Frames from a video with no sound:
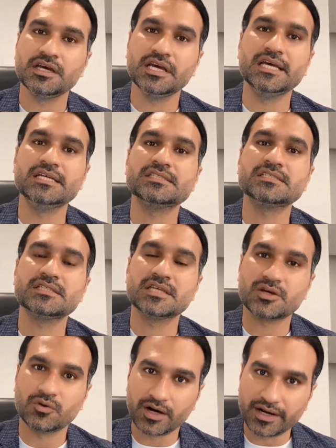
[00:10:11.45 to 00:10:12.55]
is
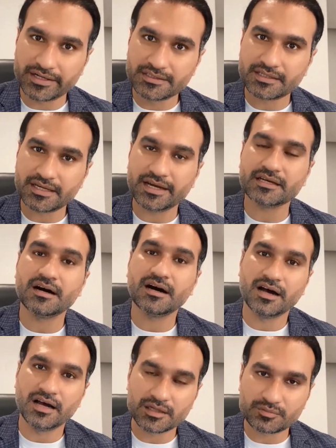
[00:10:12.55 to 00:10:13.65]
required at a
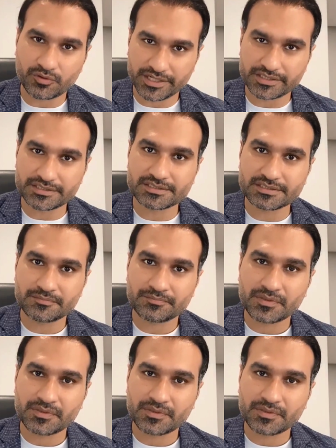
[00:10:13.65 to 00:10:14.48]
higher points,